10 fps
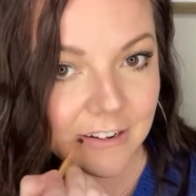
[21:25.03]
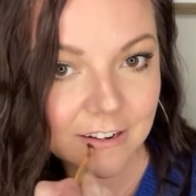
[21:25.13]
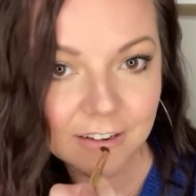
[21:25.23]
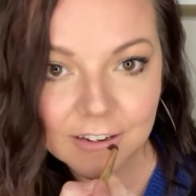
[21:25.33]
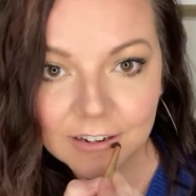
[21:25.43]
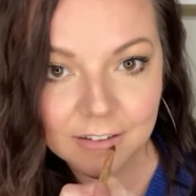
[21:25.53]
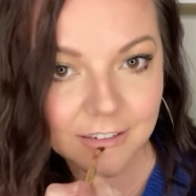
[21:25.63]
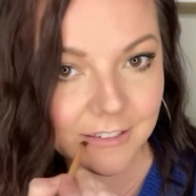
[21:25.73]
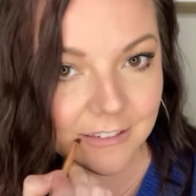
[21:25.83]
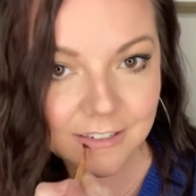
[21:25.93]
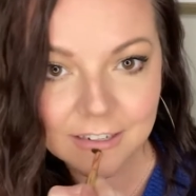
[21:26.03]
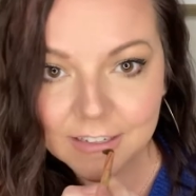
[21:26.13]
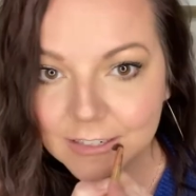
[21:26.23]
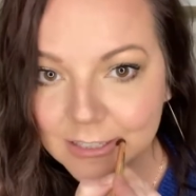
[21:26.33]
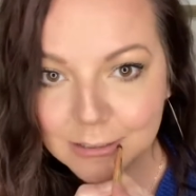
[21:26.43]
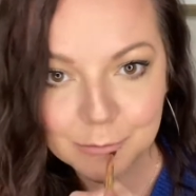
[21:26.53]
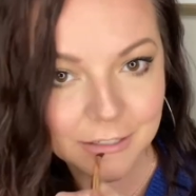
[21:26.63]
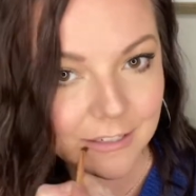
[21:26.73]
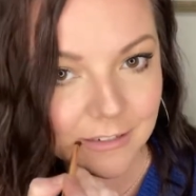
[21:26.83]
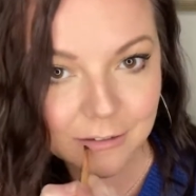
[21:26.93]
And I'm just going to kind of
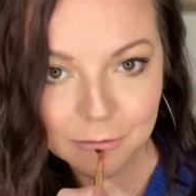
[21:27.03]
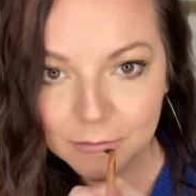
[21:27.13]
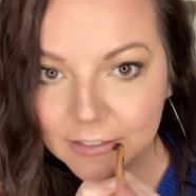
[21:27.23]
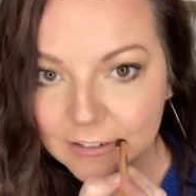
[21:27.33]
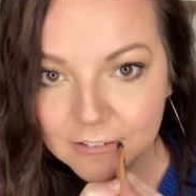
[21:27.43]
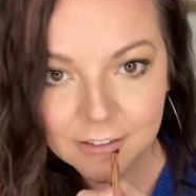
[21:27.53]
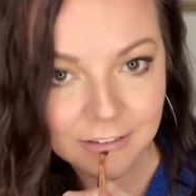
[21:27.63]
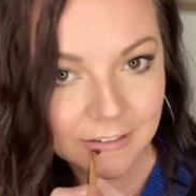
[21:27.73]
smudge it around